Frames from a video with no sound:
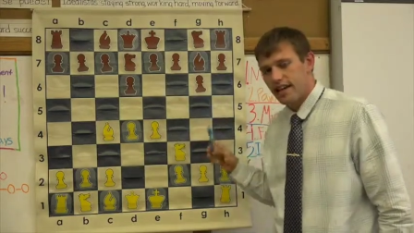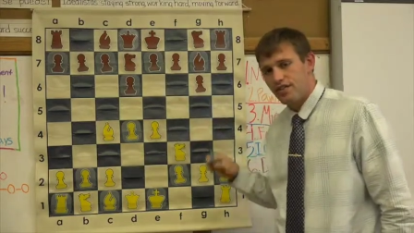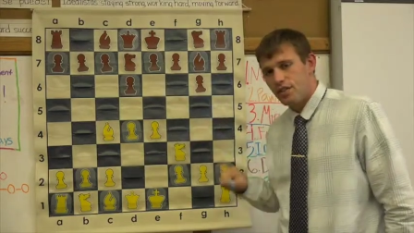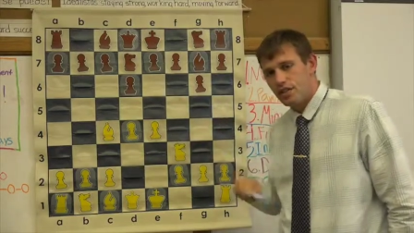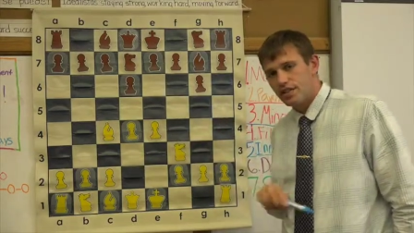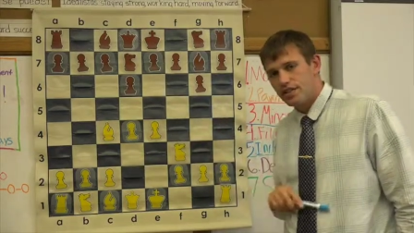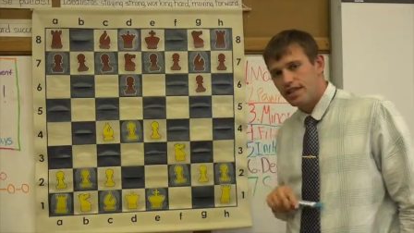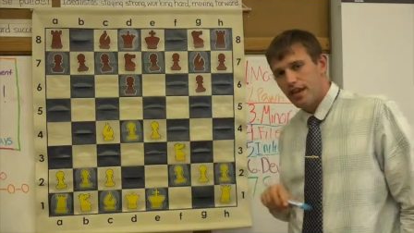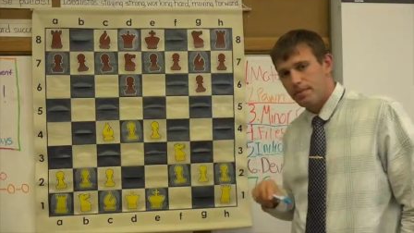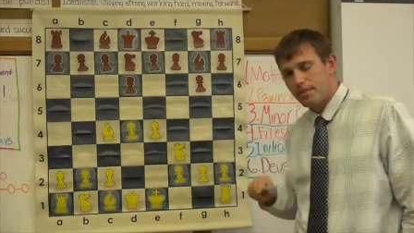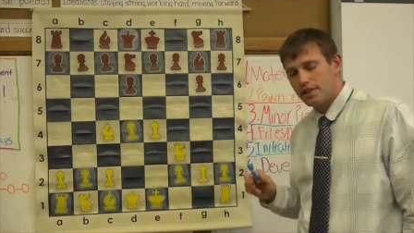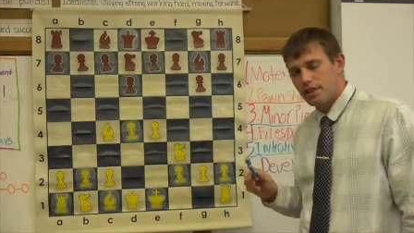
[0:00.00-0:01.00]
And if you can see
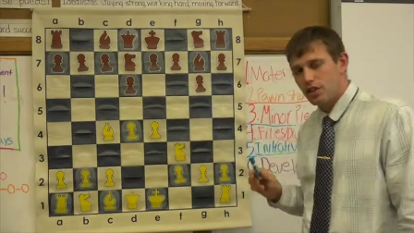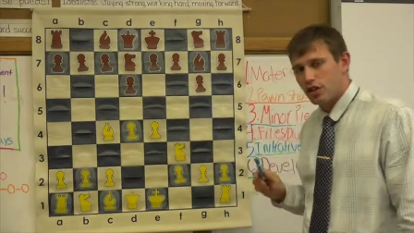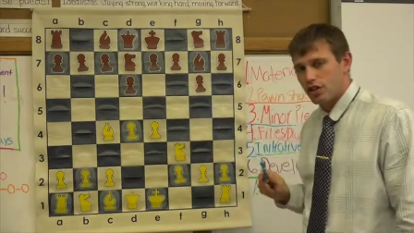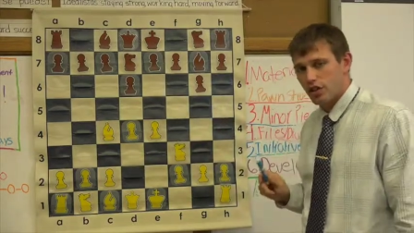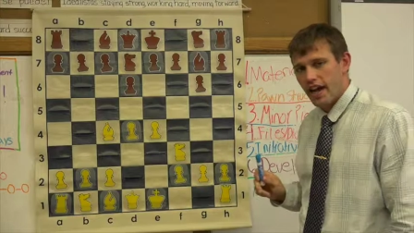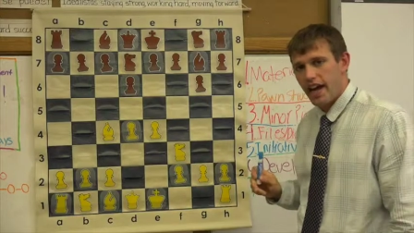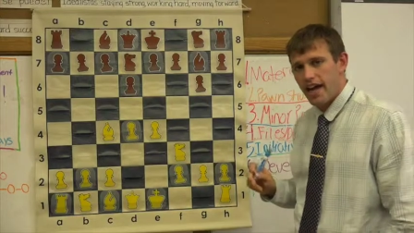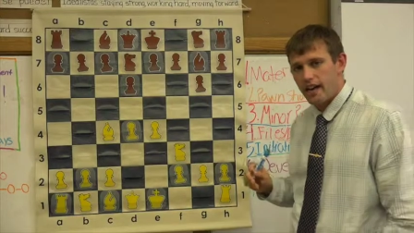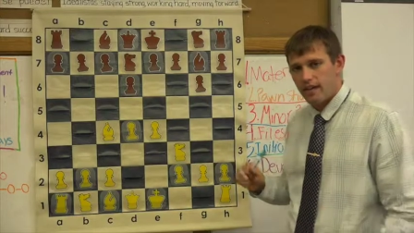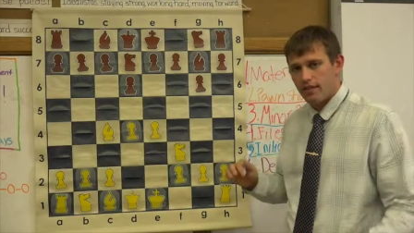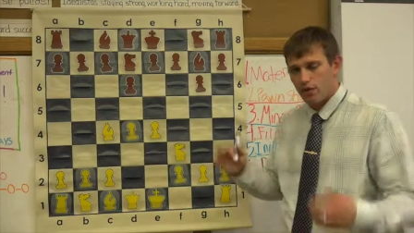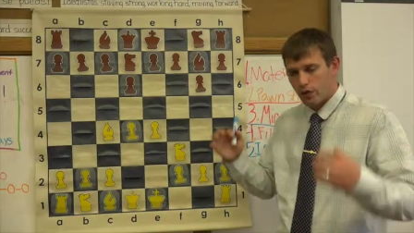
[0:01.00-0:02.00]
that position in your
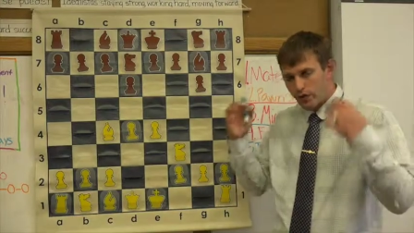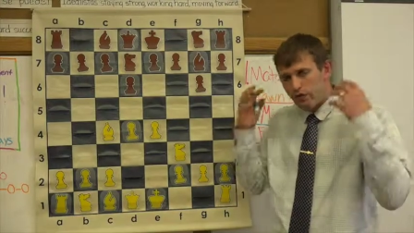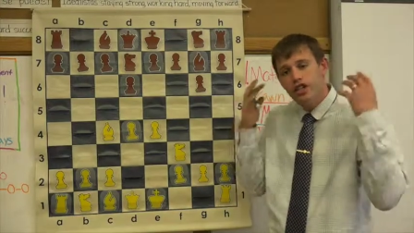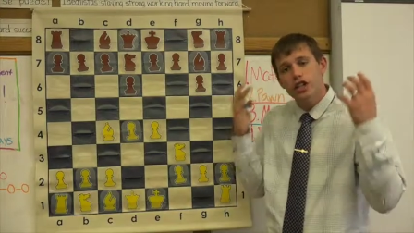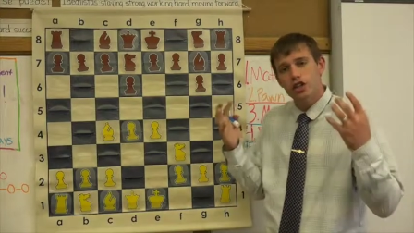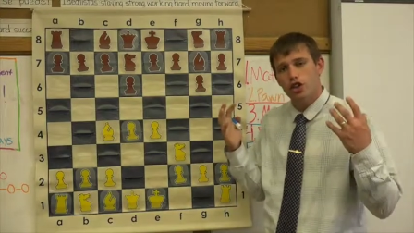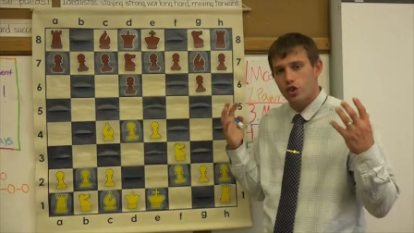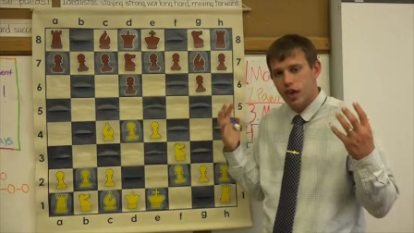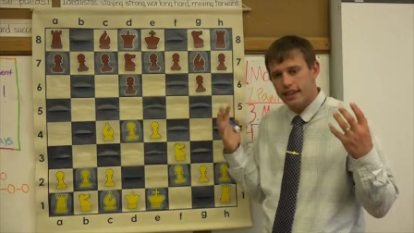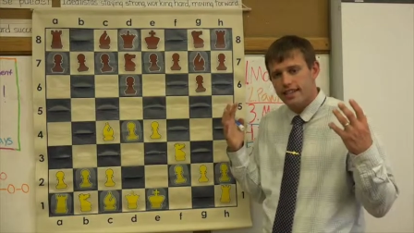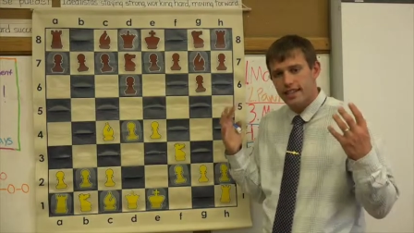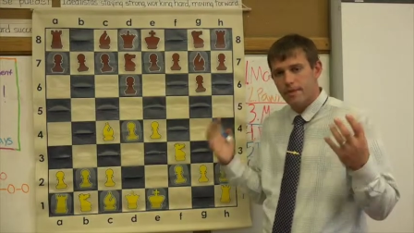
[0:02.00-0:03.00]
head, if you can
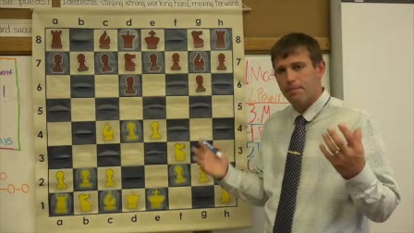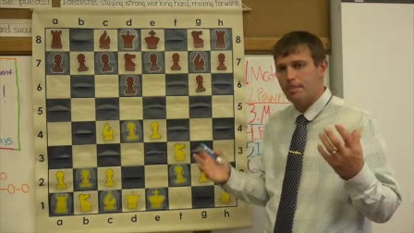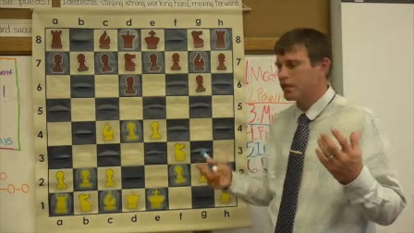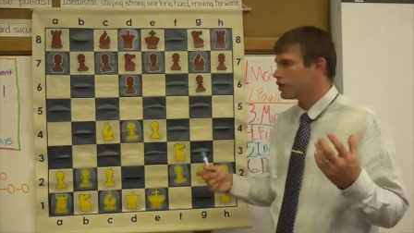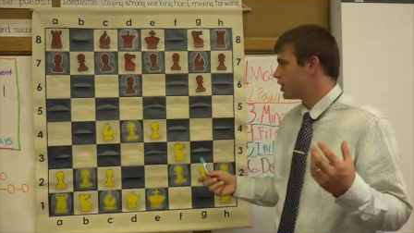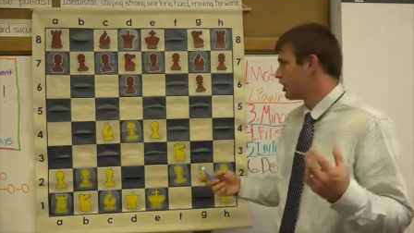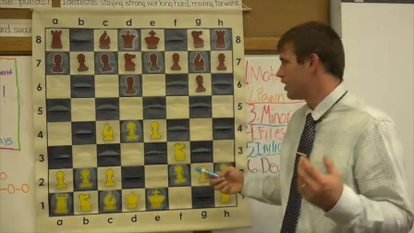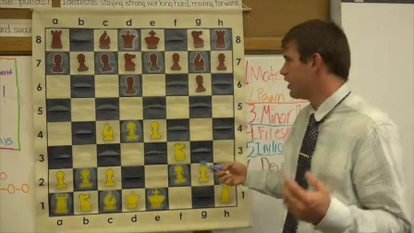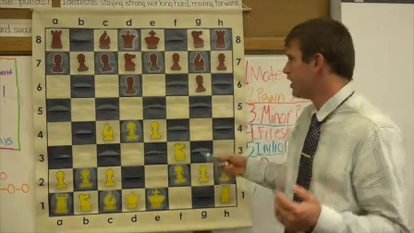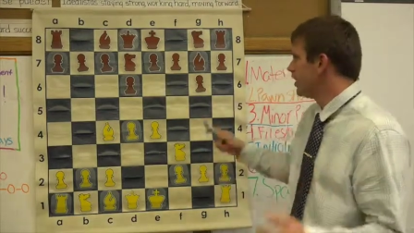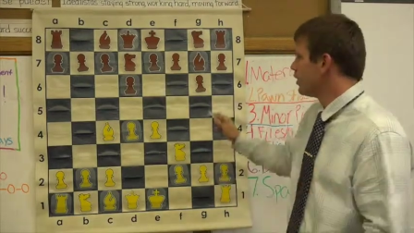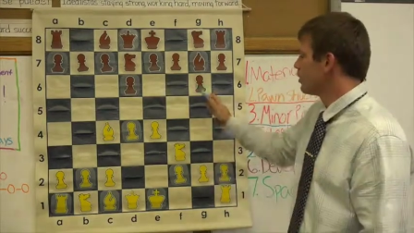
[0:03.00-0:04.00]
visualize that position,
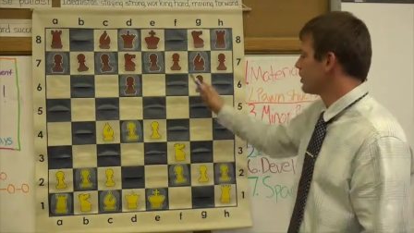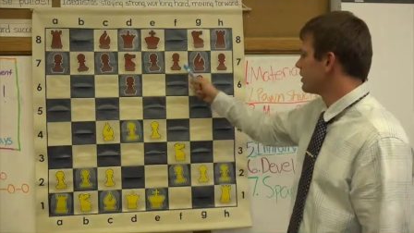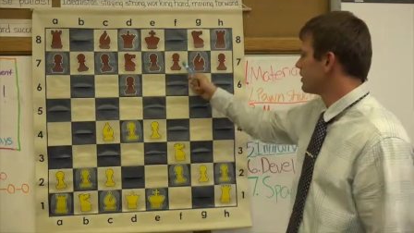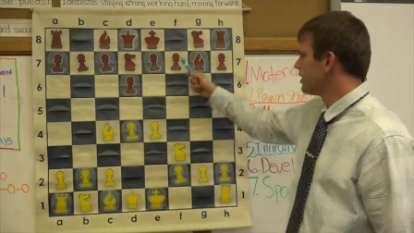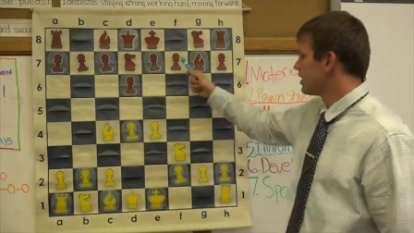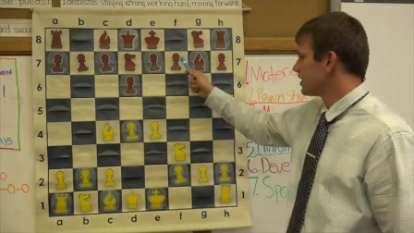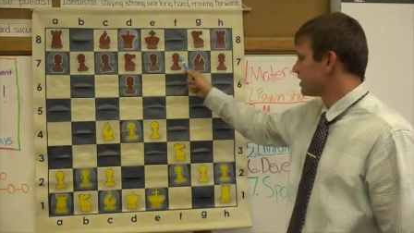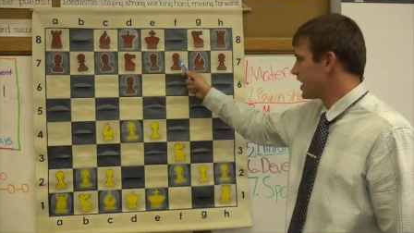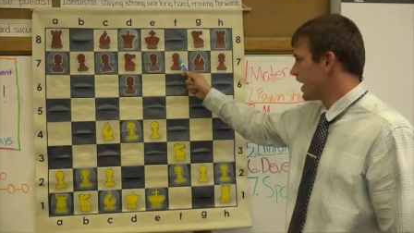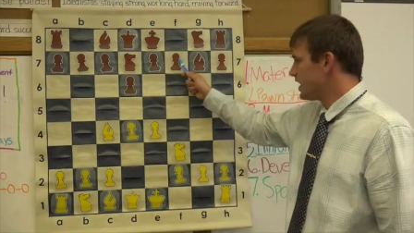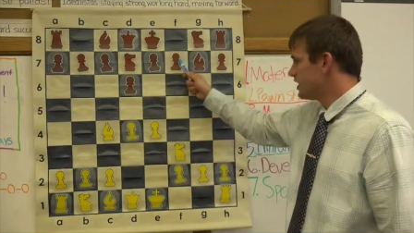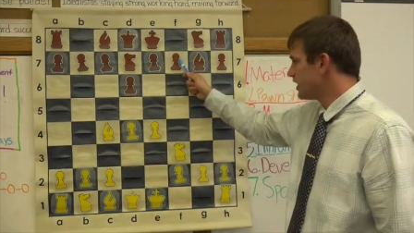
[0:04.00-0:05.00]
you can see that this
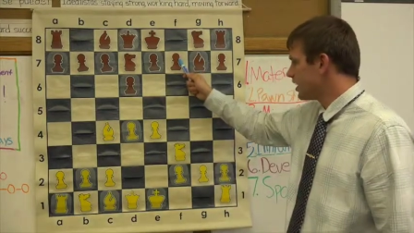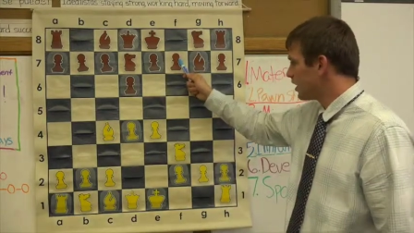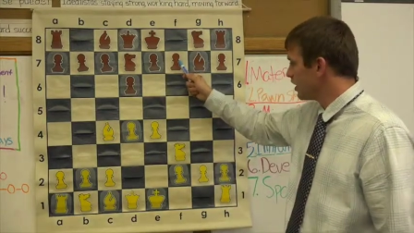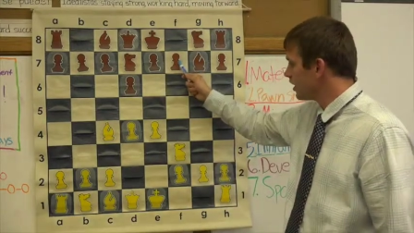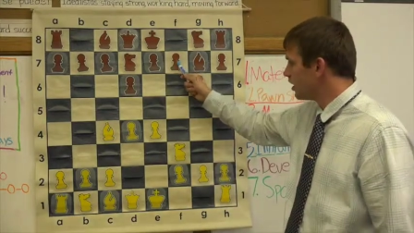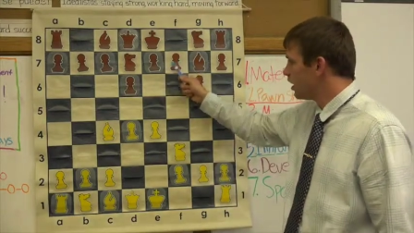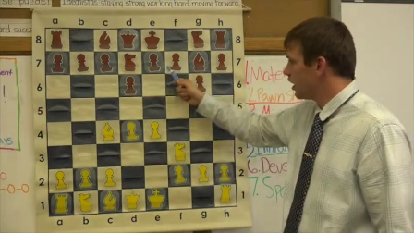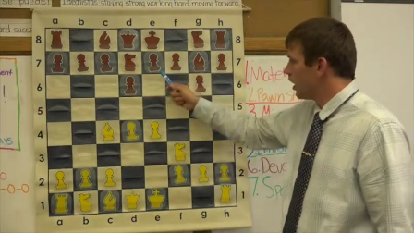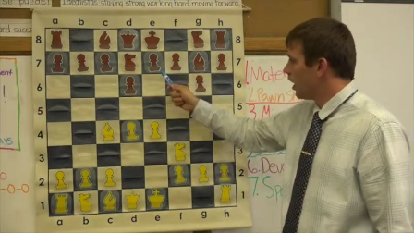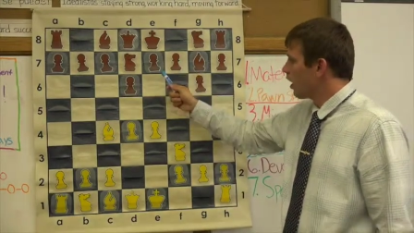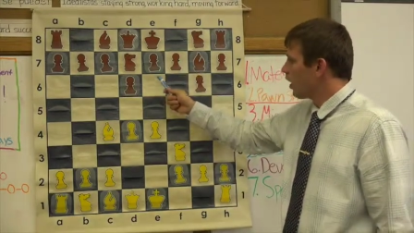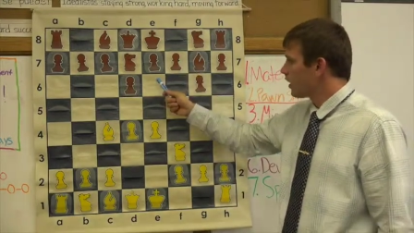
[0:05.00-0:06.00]
knight is here,
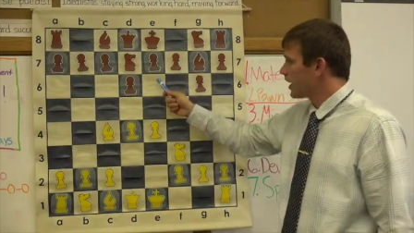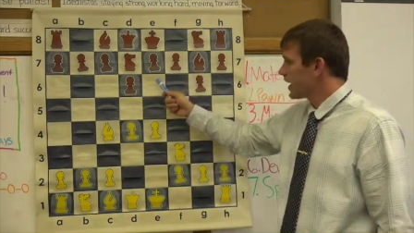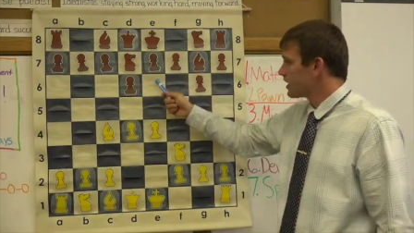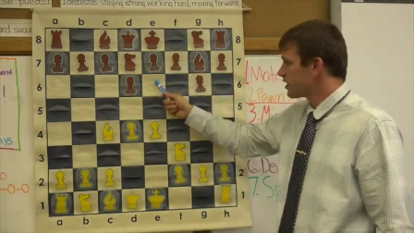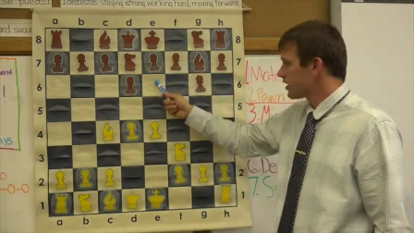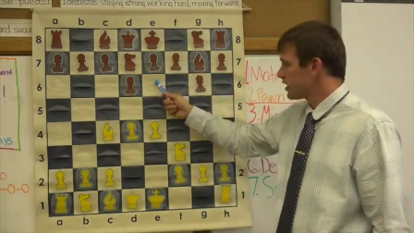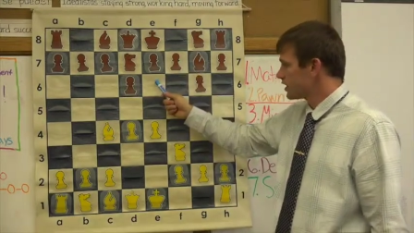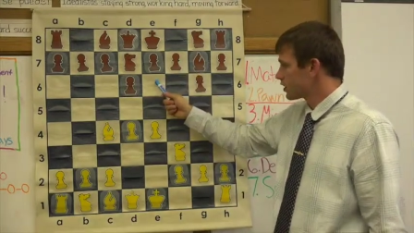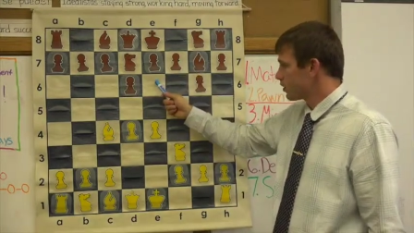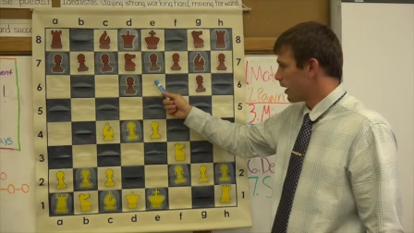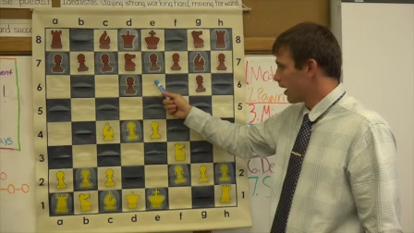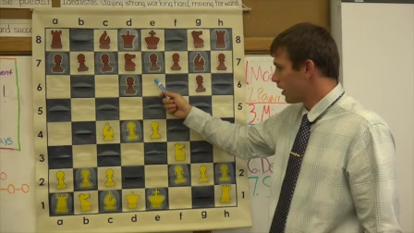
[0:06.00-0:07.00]
our knight is on
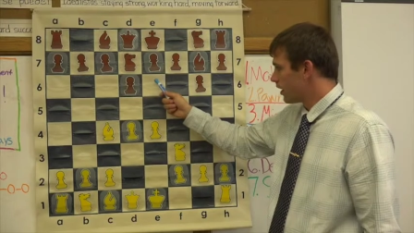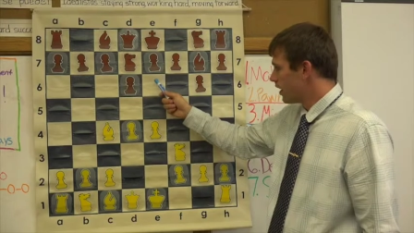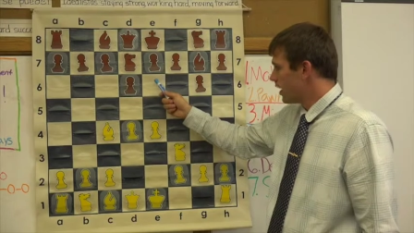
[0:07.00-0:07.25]
this square,